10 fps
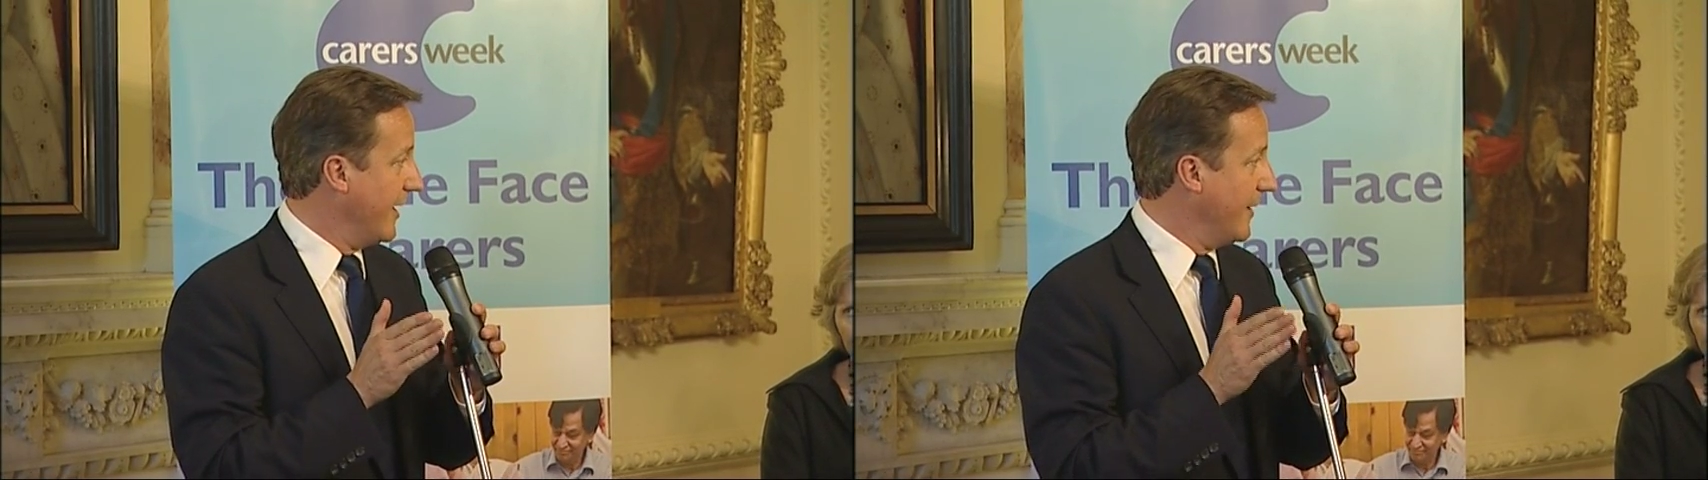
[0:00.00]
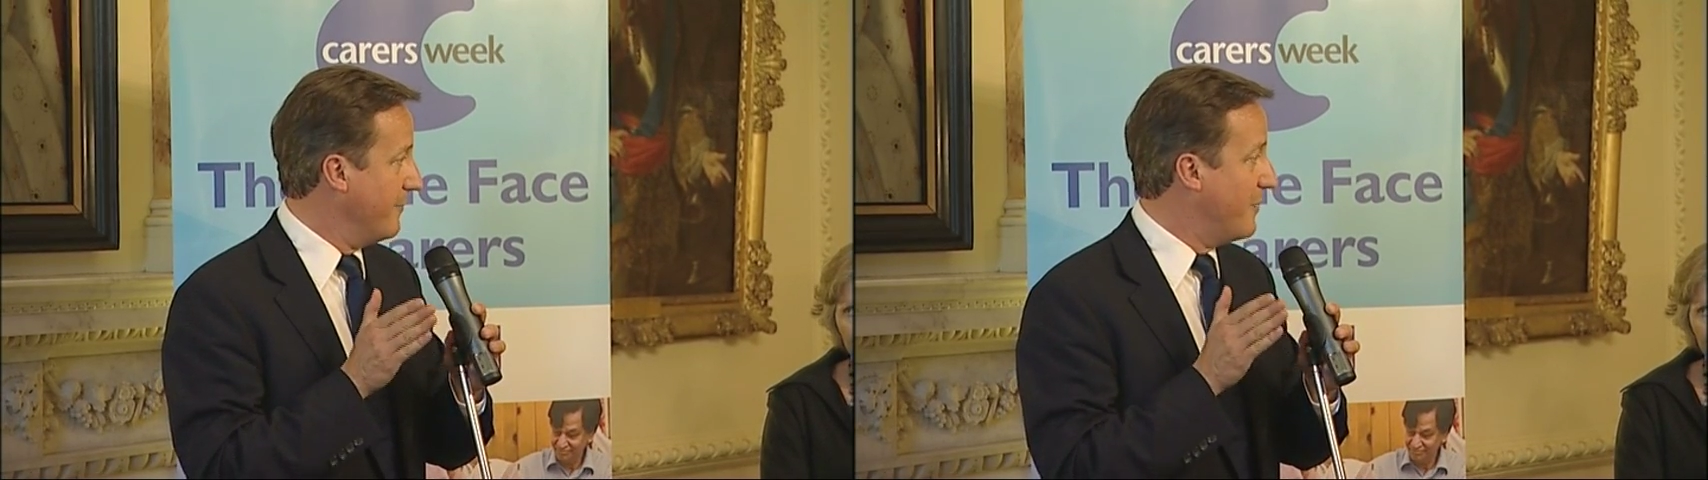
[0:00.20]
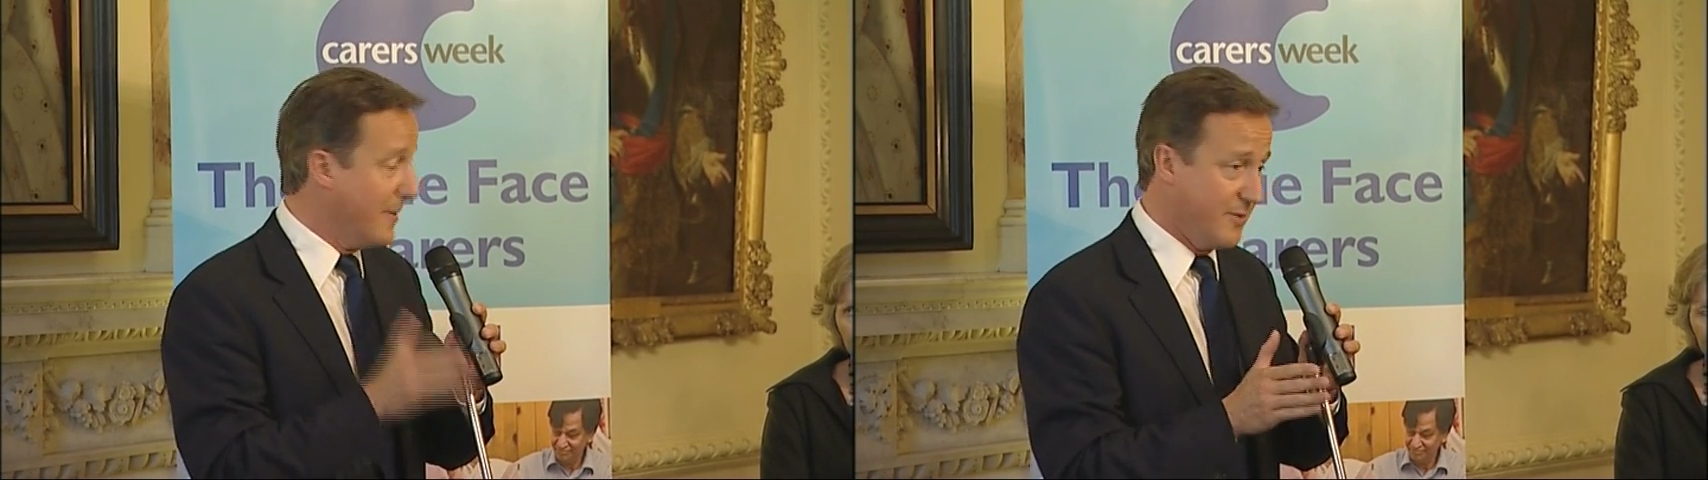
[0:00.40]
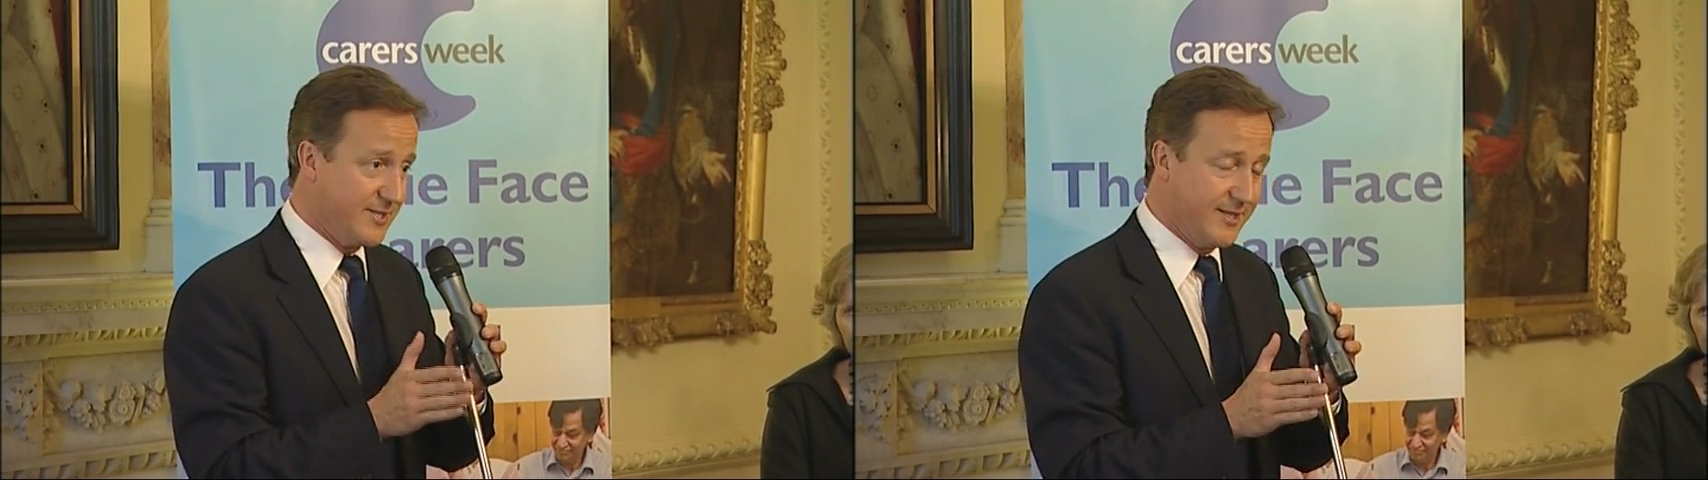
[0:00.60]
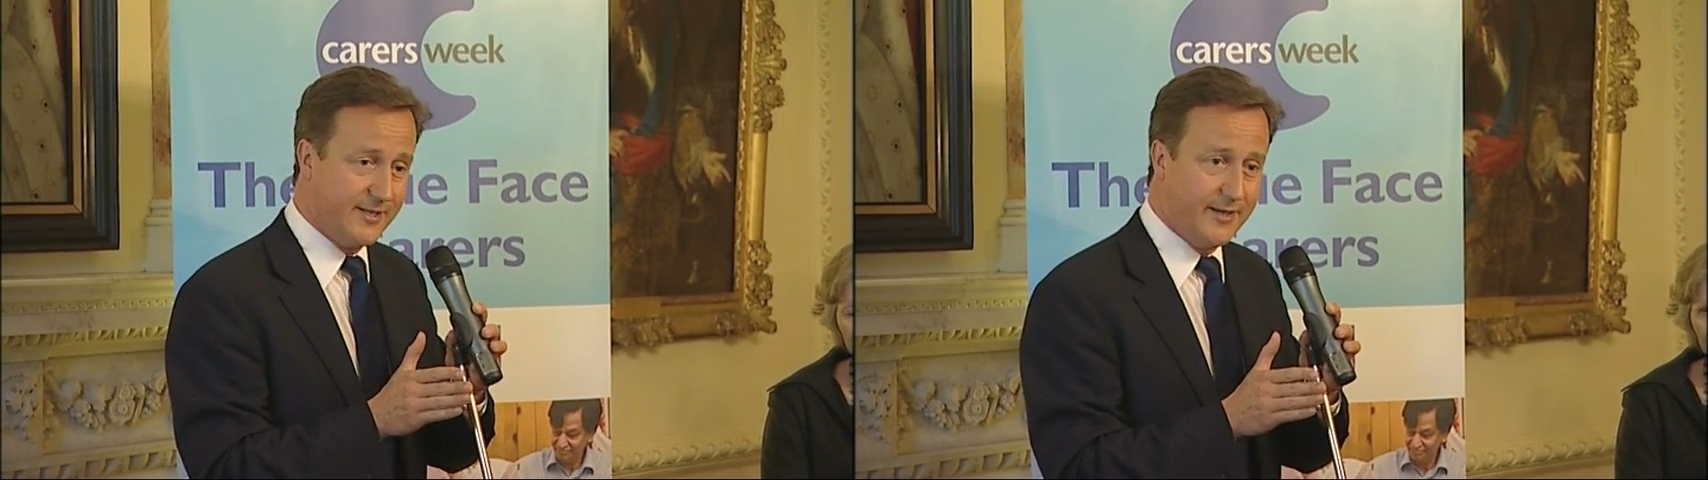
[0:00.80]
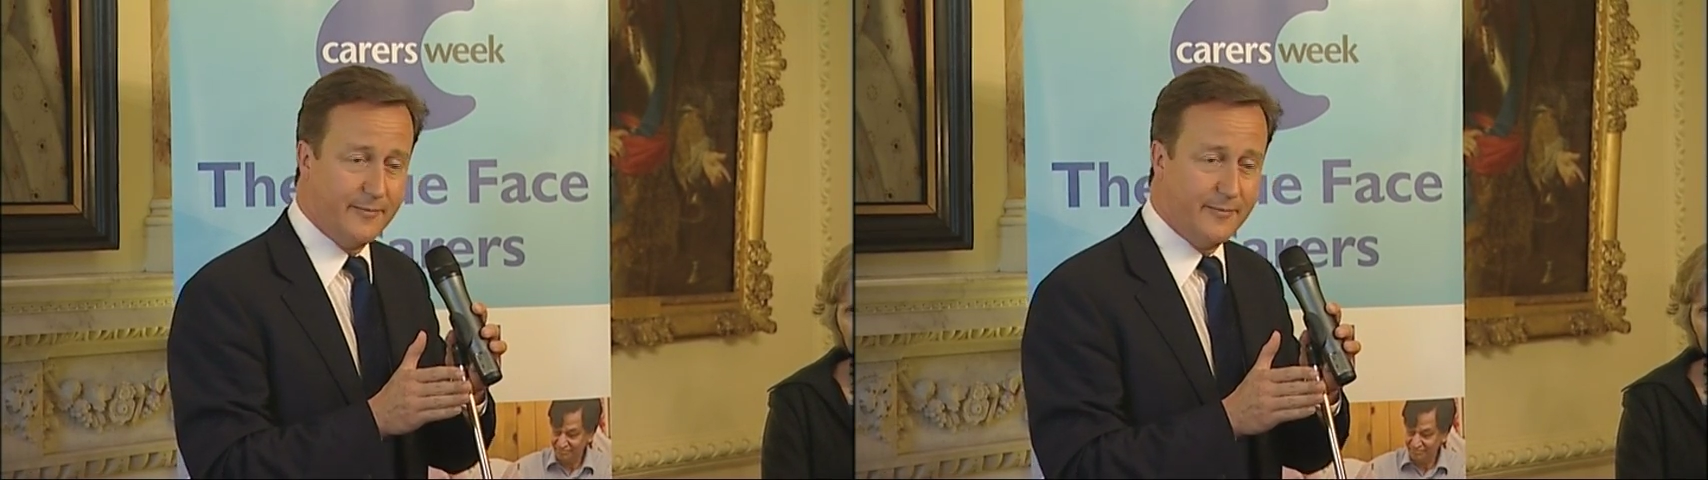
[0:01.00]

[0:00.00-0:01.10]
a babysitter